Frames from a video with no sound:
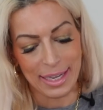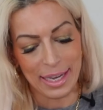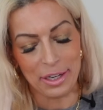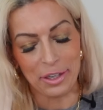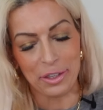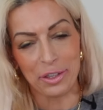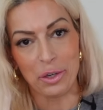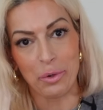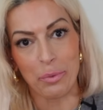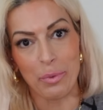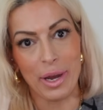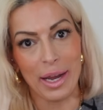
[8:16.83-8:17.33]
I
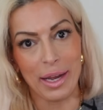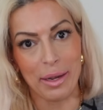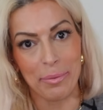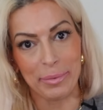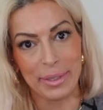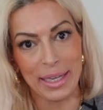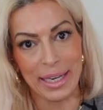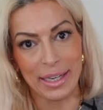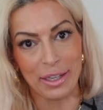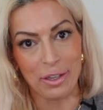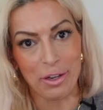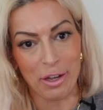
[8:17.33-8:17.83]
don't know why I'm
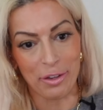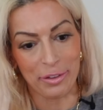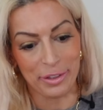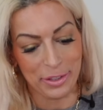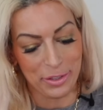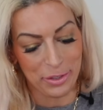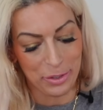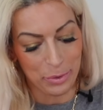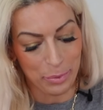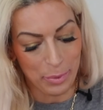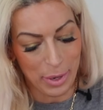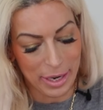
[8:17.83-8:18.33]
getting all
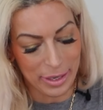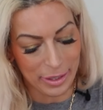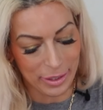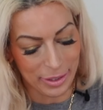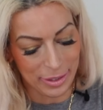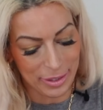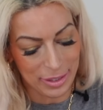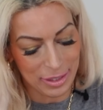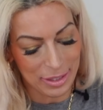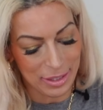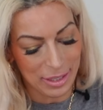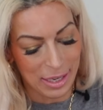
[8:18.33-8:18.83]
these
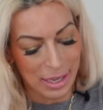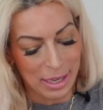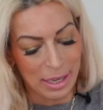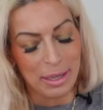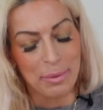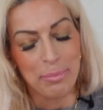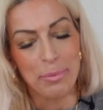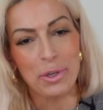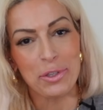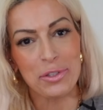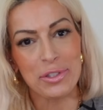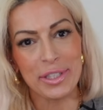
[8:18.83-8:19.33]
sweaters,
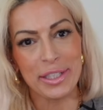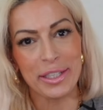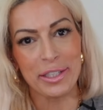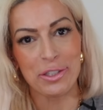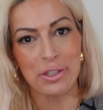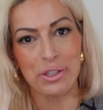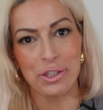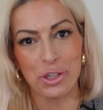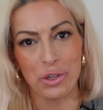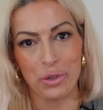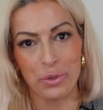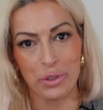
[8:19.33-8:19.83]
mostly to
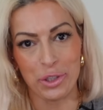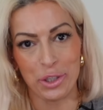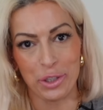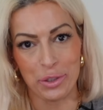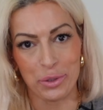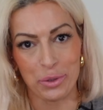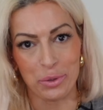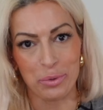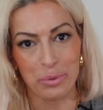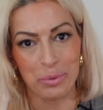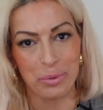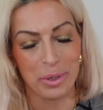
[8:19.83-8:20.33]
show
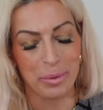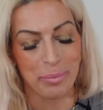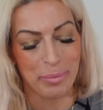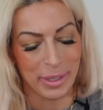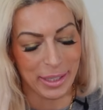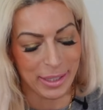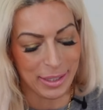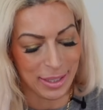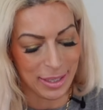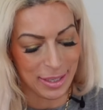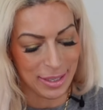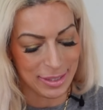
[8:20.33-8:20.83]
you,
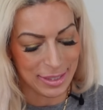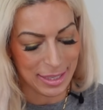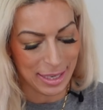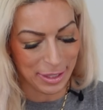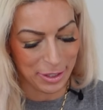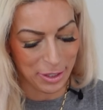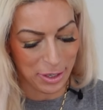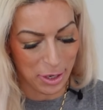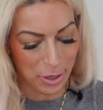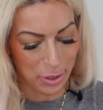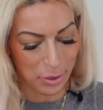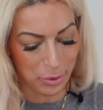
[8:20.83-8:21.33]
because I
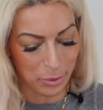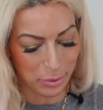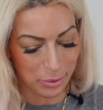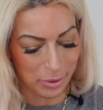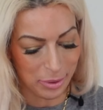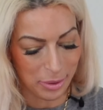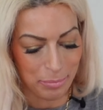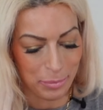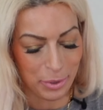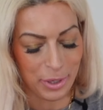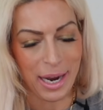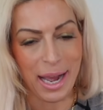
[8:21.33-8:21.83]

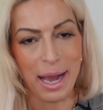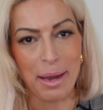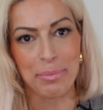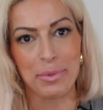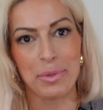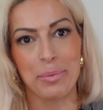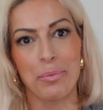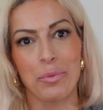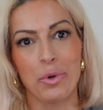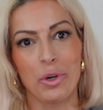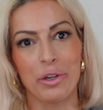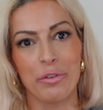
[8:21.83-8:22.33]
know
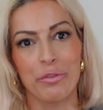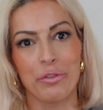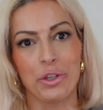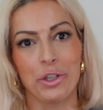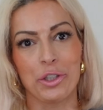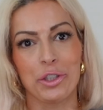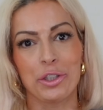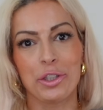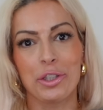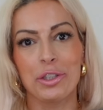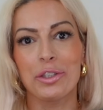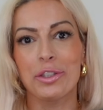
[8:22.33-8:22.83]
perhaps more of
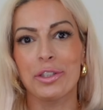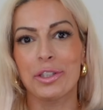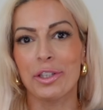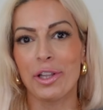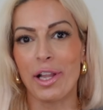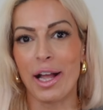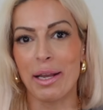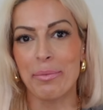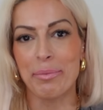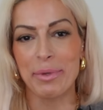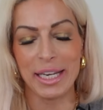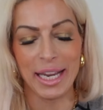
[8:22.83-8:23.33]
your
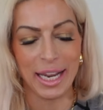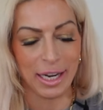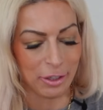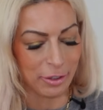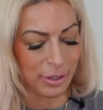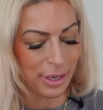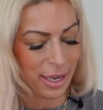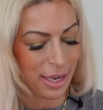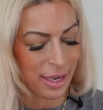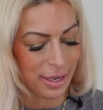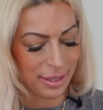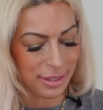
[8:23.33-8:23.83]
climate
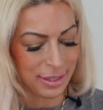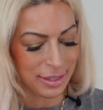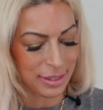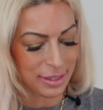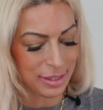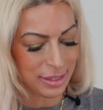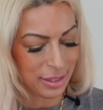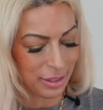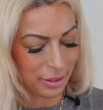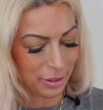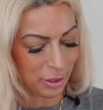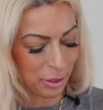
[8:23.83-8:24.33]
area
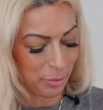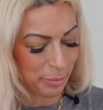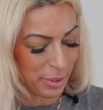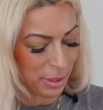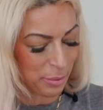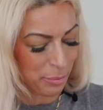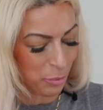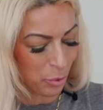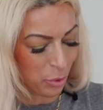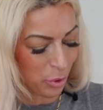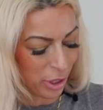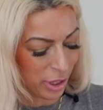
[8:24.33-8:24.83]
is a little
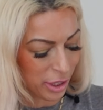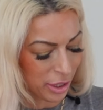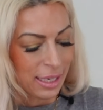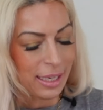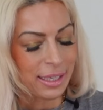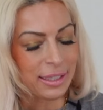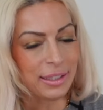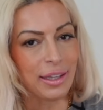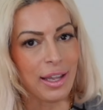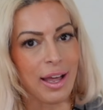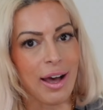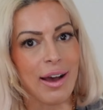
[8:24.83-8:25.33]
bit more
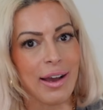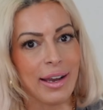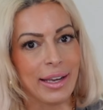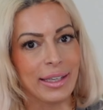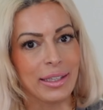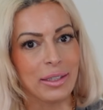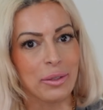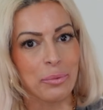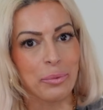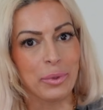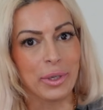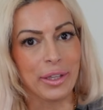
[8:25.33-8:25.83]
in
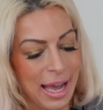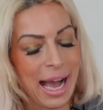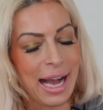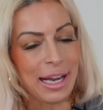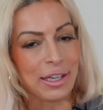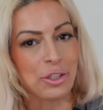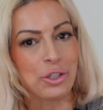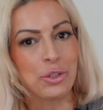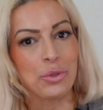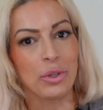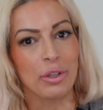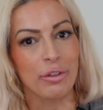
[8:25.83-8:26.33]
line with
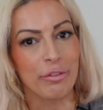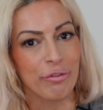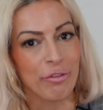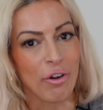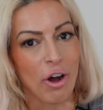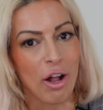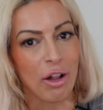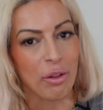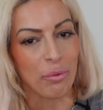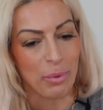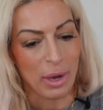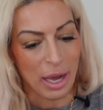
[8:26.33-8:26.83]
actual
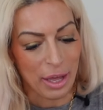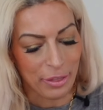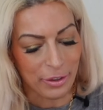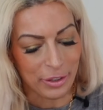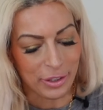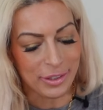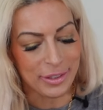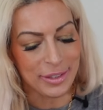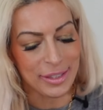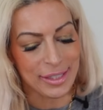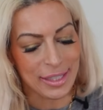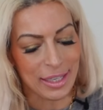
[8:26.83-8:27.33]
fall
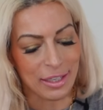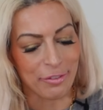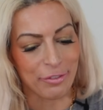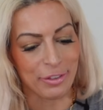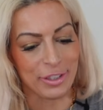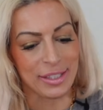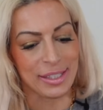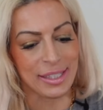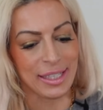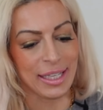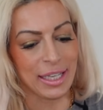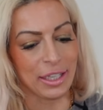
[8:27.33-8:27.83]
weather, instead of
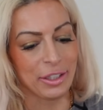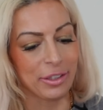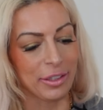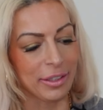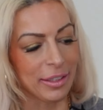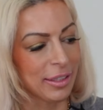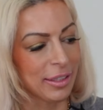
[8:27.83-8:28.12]
us here in